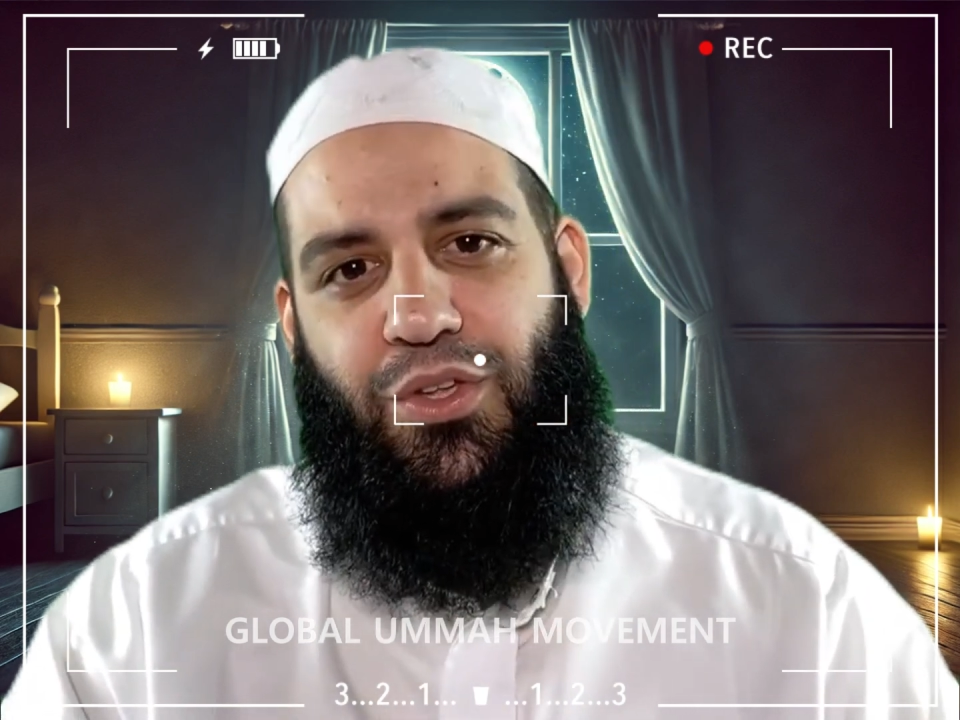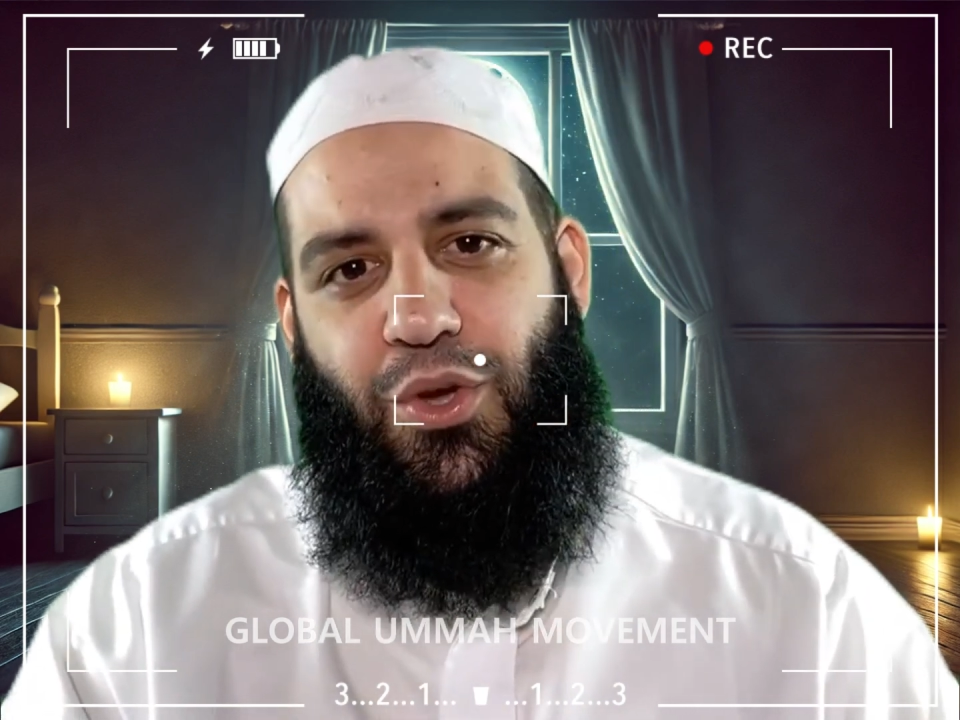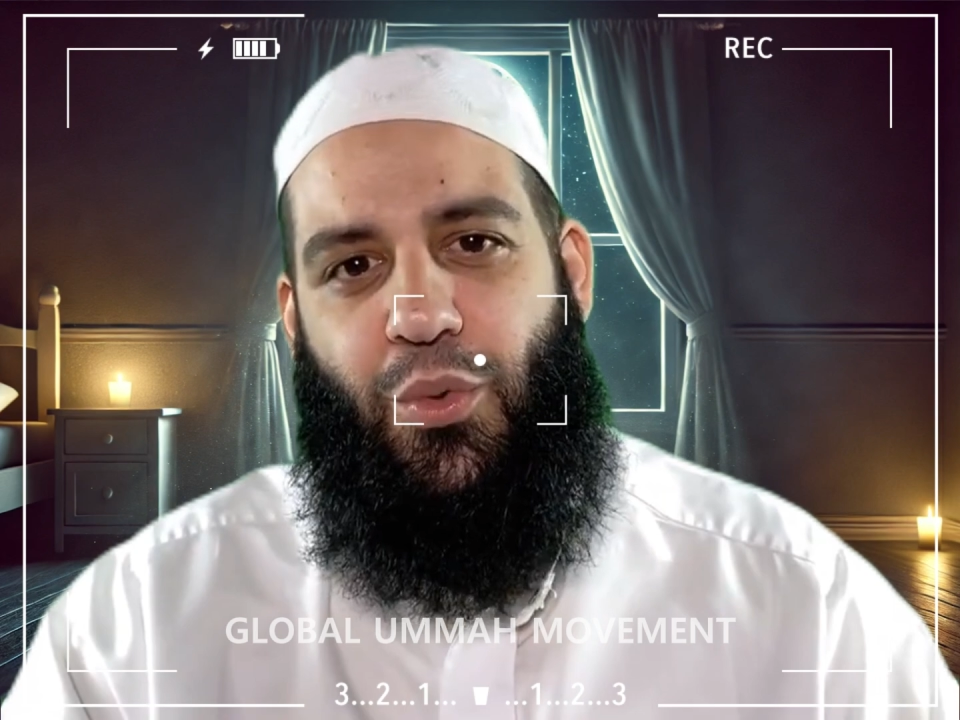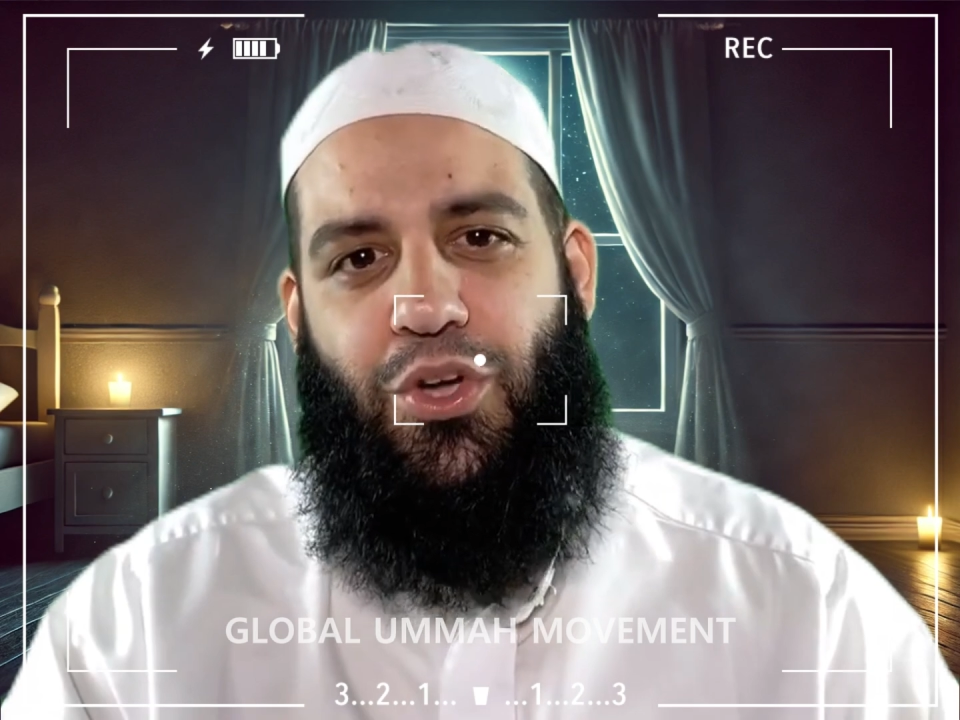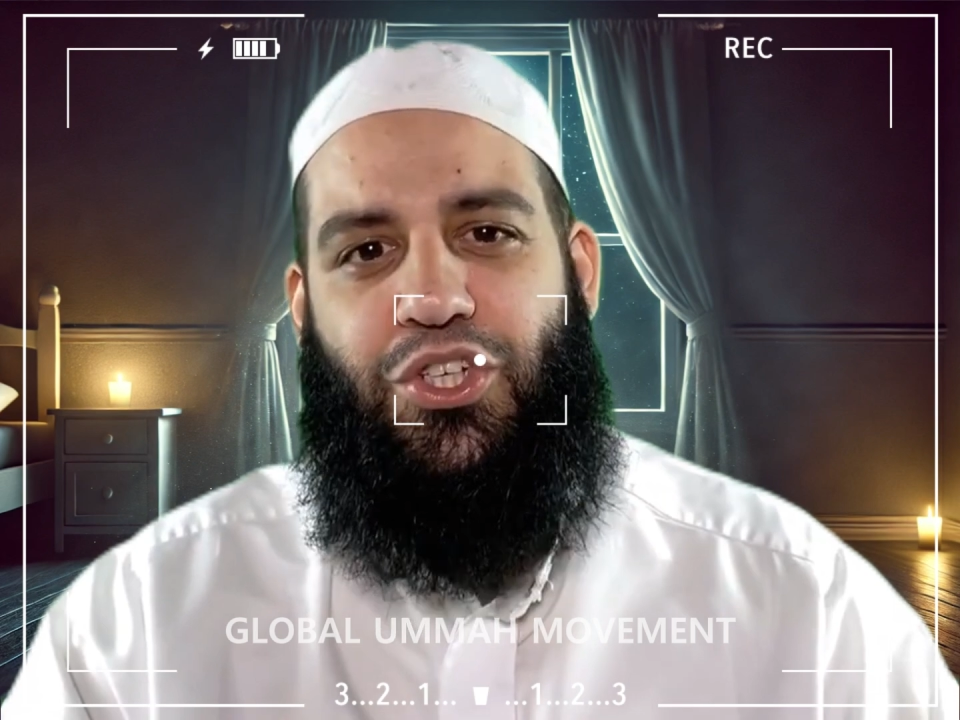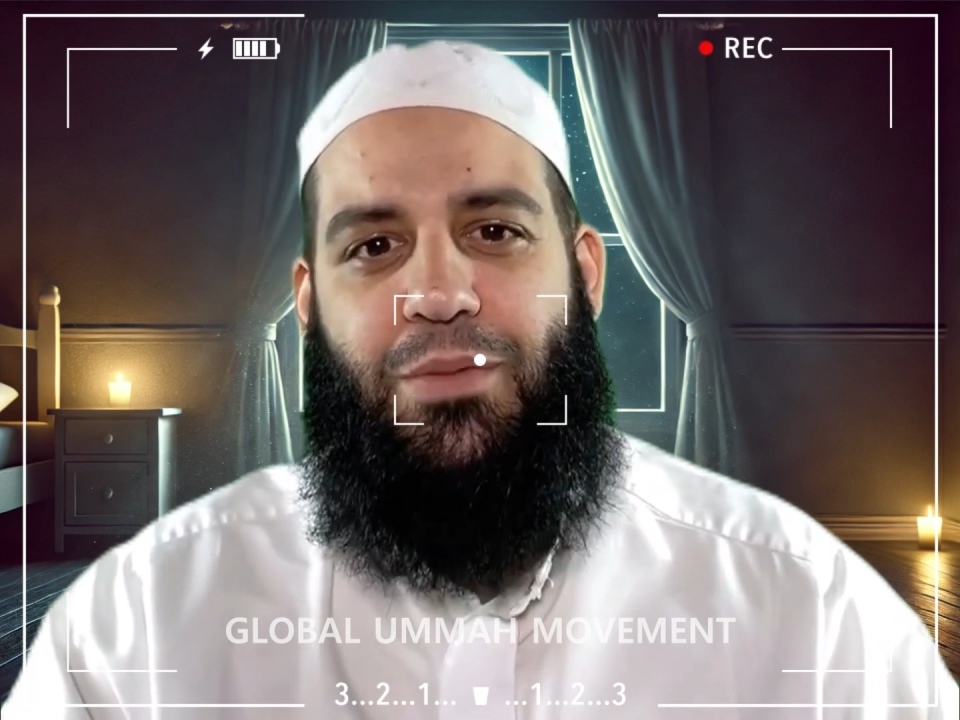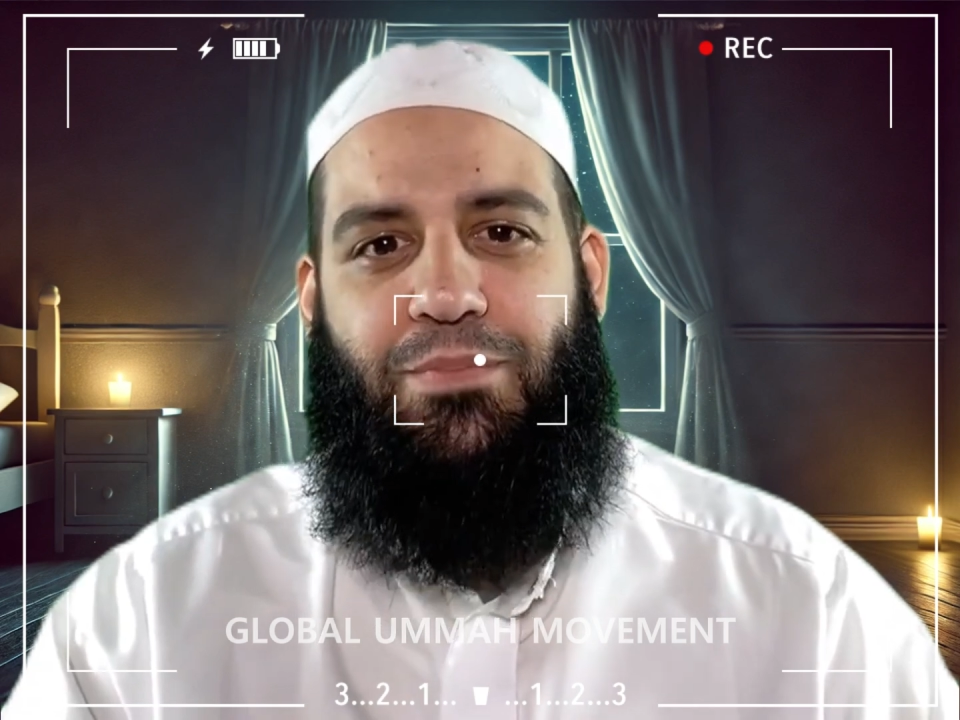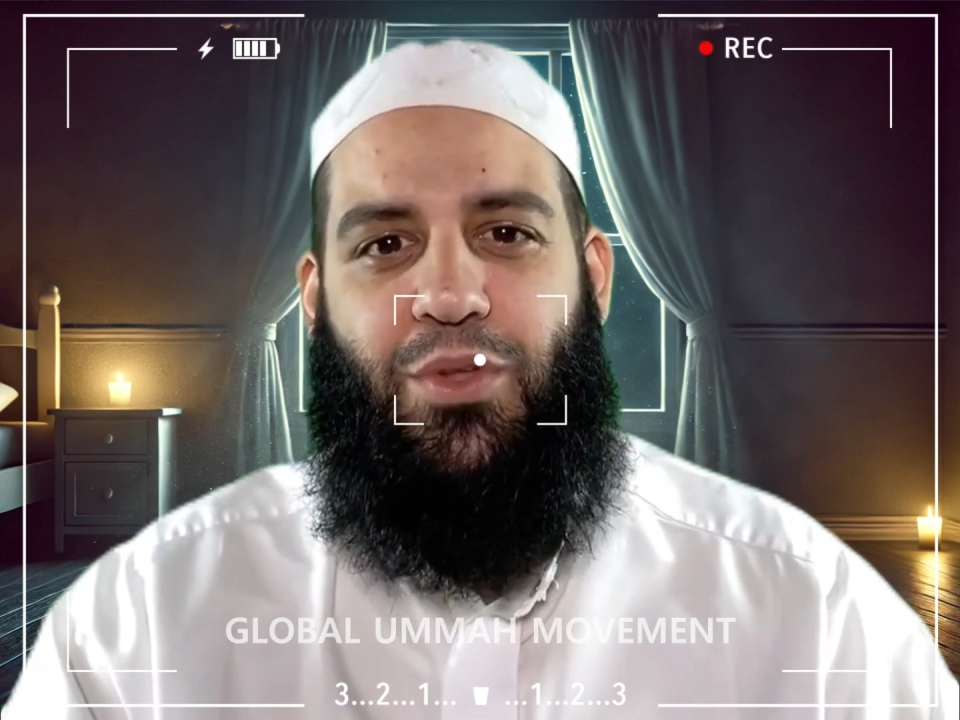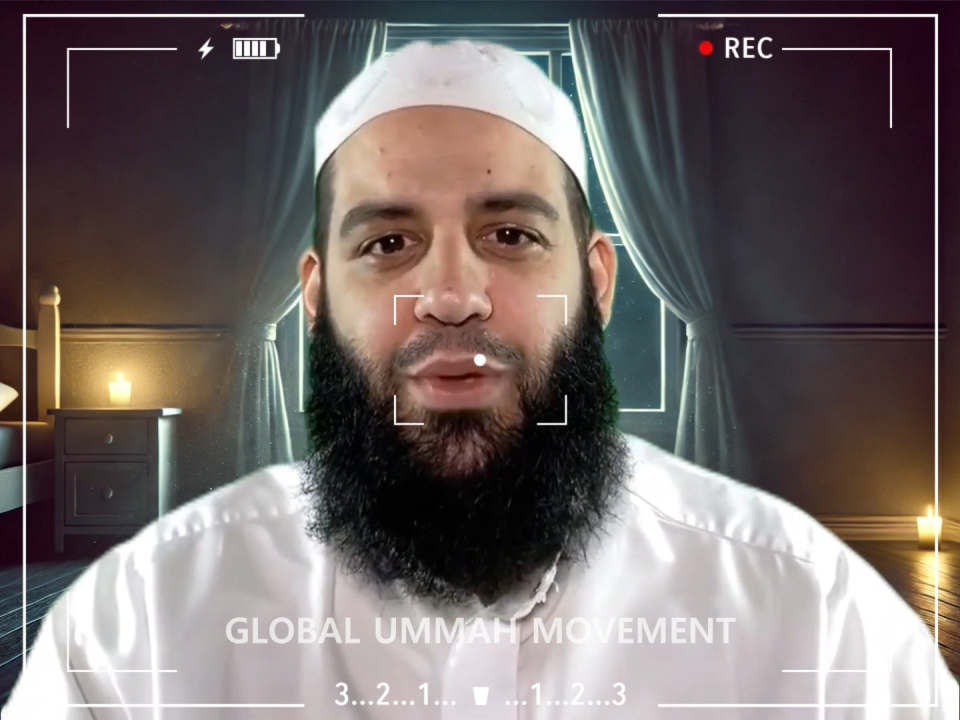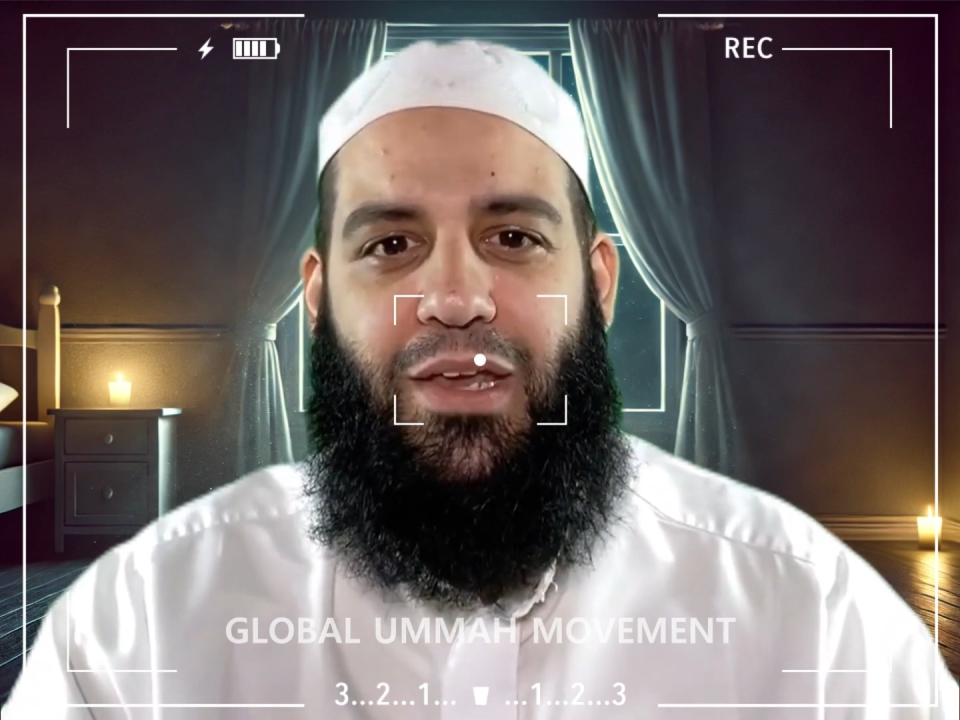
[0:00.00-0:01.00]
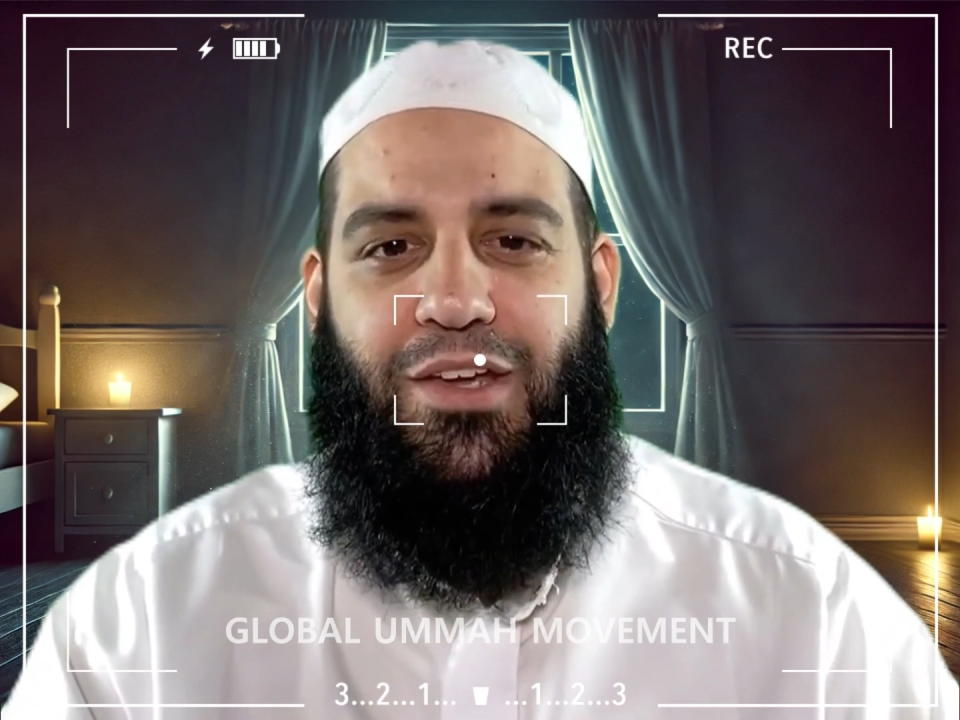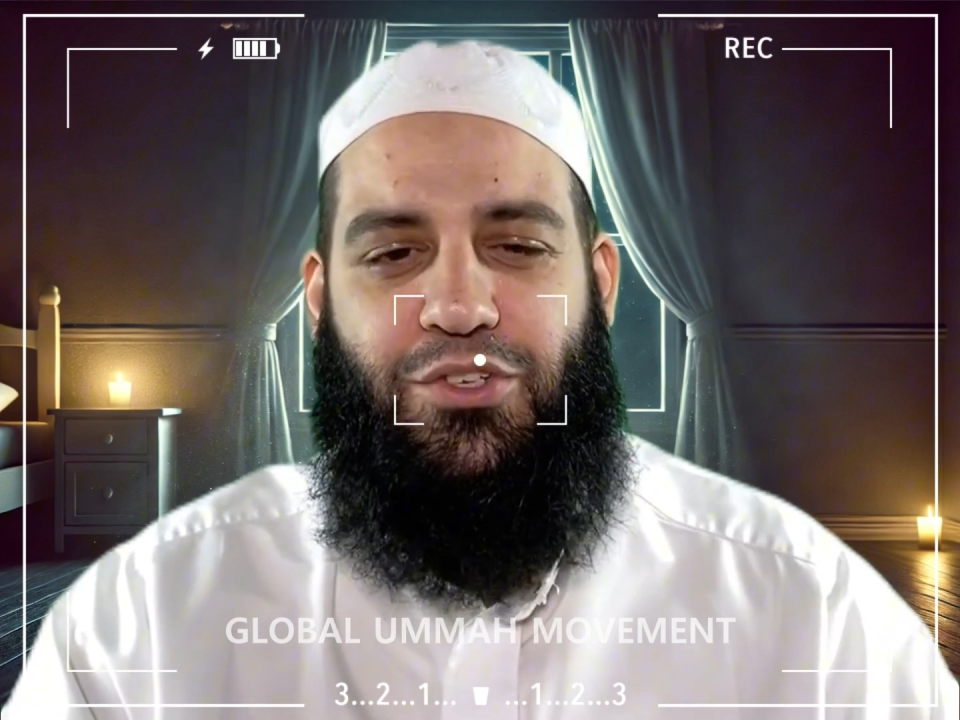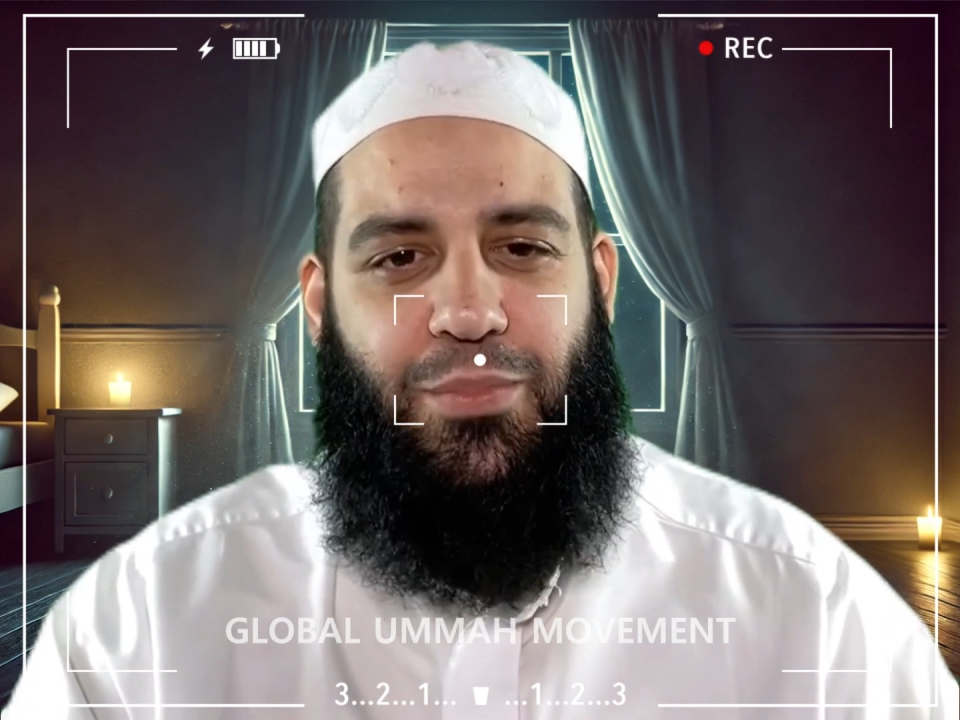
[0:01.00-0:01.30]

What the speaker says: your worship to Allah